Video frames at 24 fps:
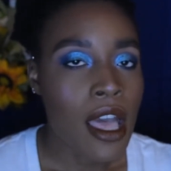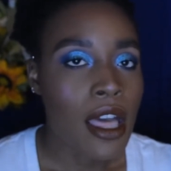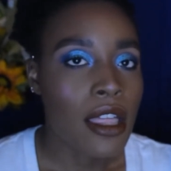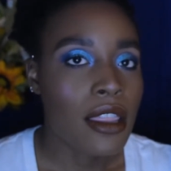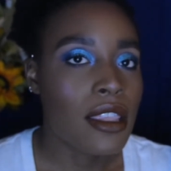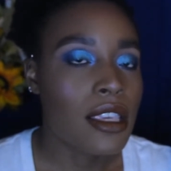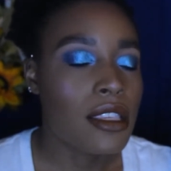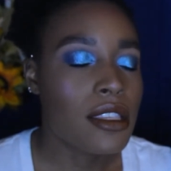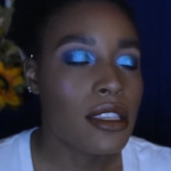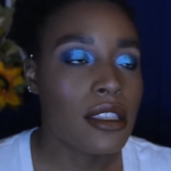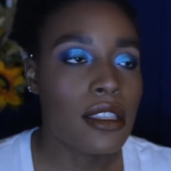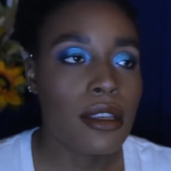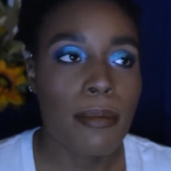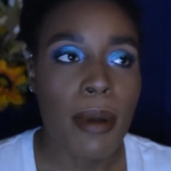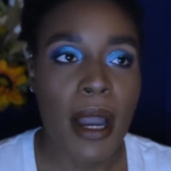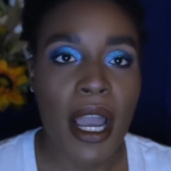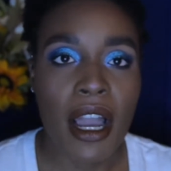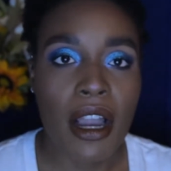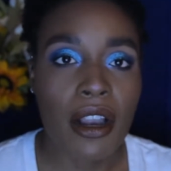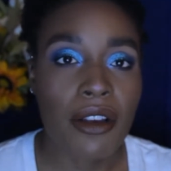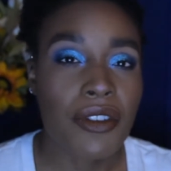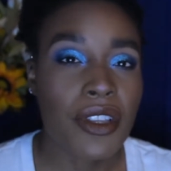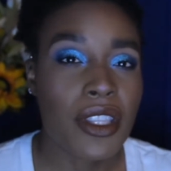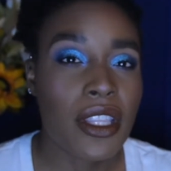This is a
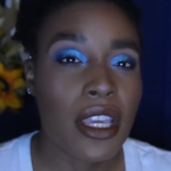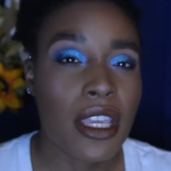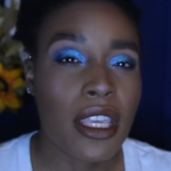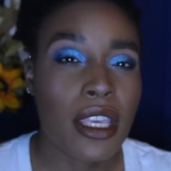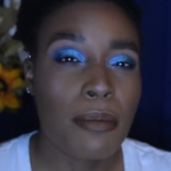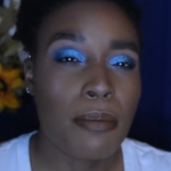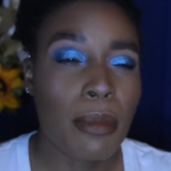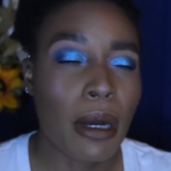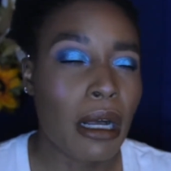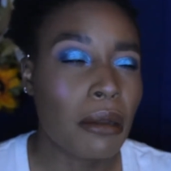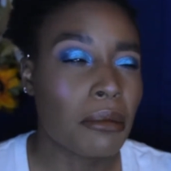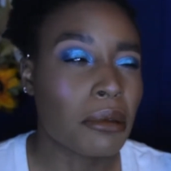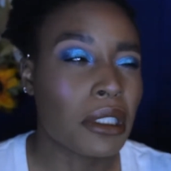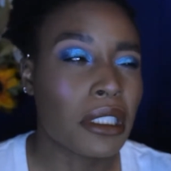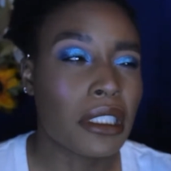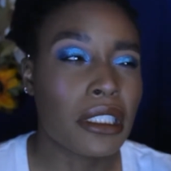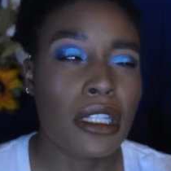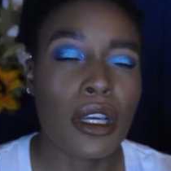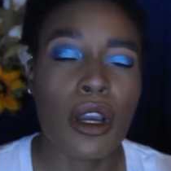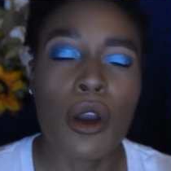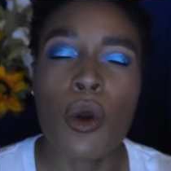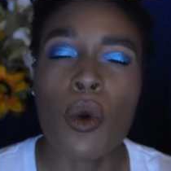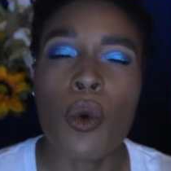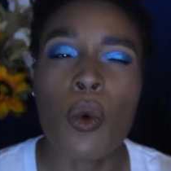biography that he published
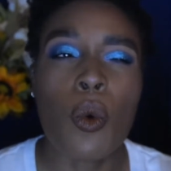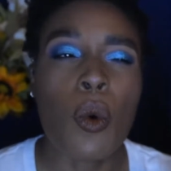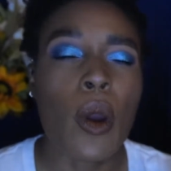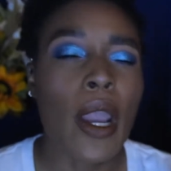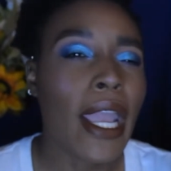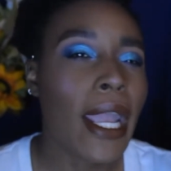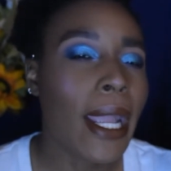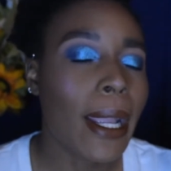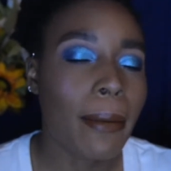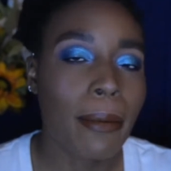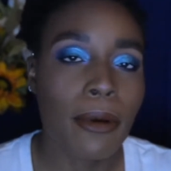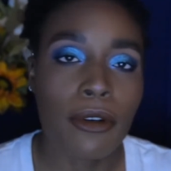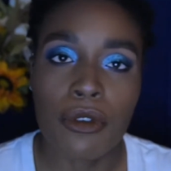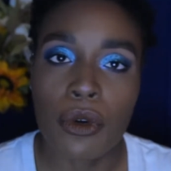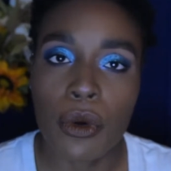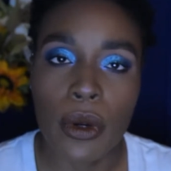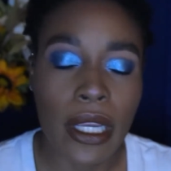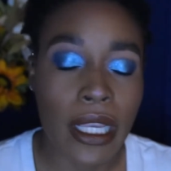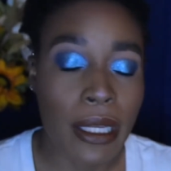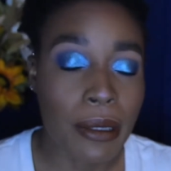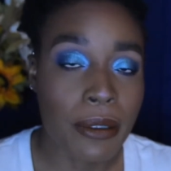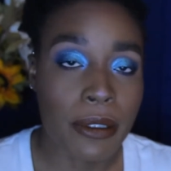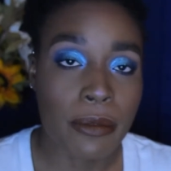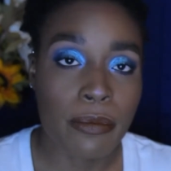way before
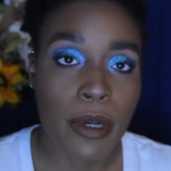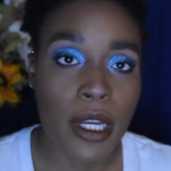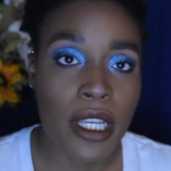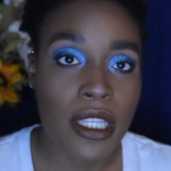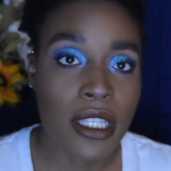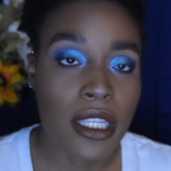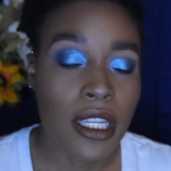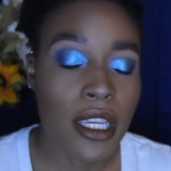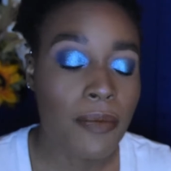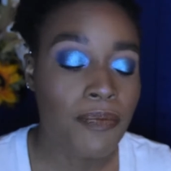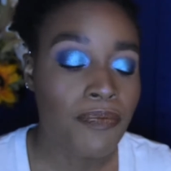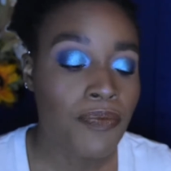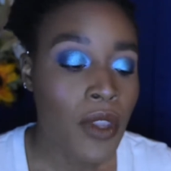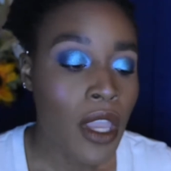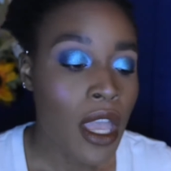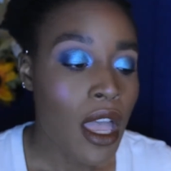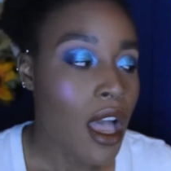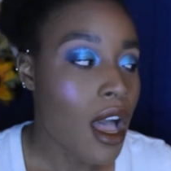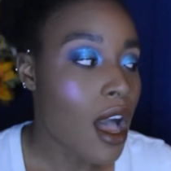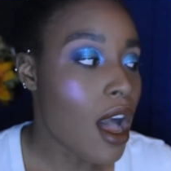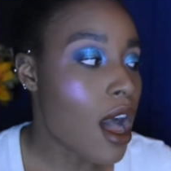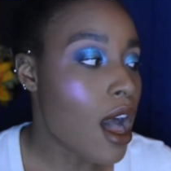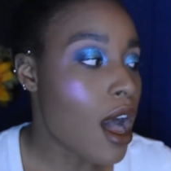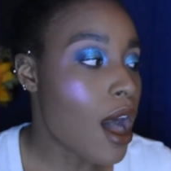he was president.
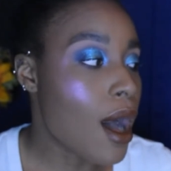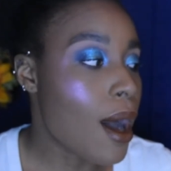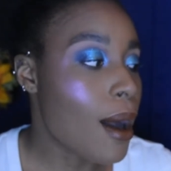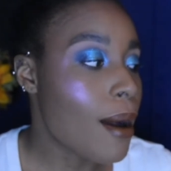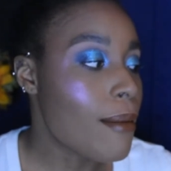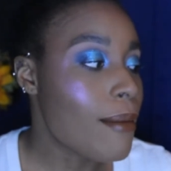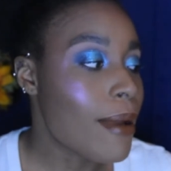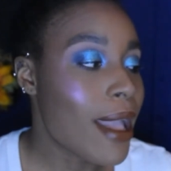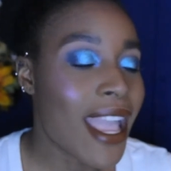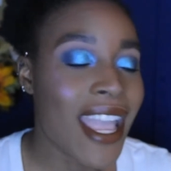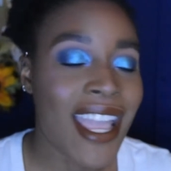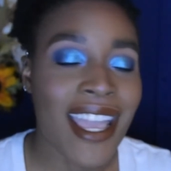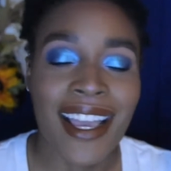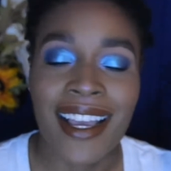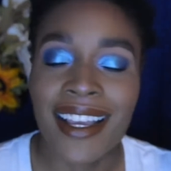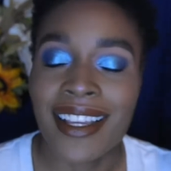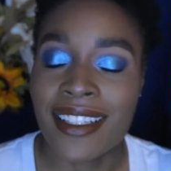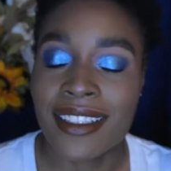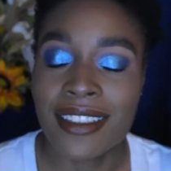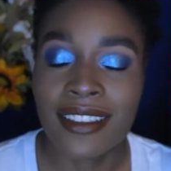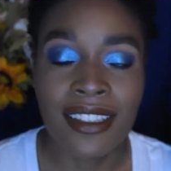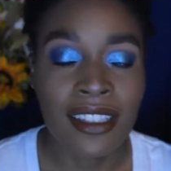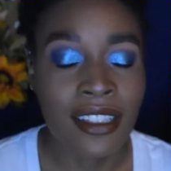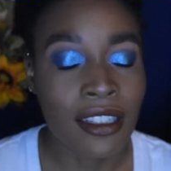
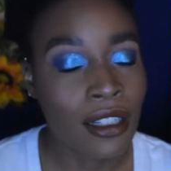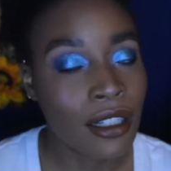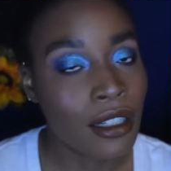And